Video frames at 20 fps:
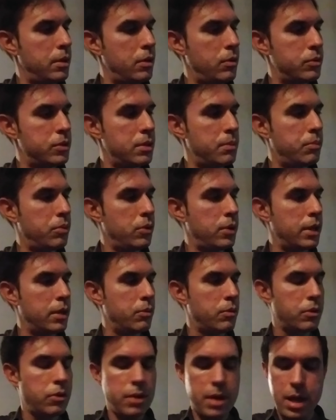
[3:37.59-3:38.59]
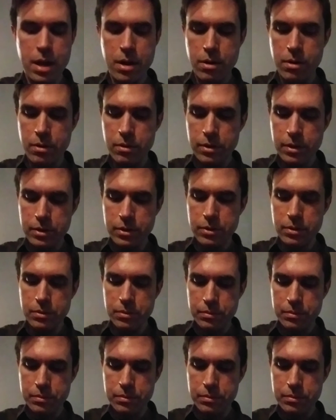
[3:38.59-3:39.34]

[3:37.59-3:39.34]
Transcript: the notes I'm playing with that are these.